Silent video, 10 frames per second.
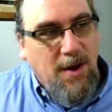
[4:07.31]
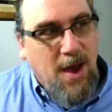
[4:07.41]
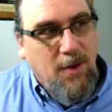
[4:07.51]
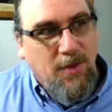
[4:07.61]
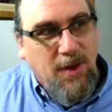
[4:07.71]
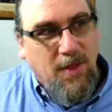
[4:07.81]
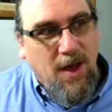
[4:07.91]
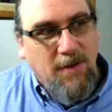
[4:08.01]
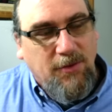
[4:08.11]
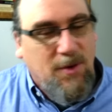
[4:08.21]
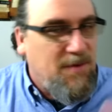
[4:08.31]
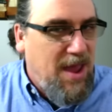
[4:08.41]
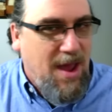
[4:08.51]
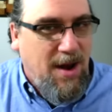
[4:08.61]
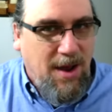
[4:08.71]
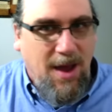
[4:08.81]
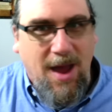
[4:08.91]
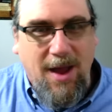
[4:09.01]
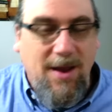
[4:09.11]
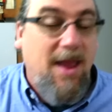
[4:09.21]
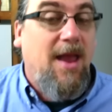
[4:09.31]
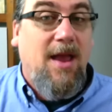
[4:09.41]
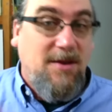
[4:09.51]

not only a lot of sort of ad hoc, hey,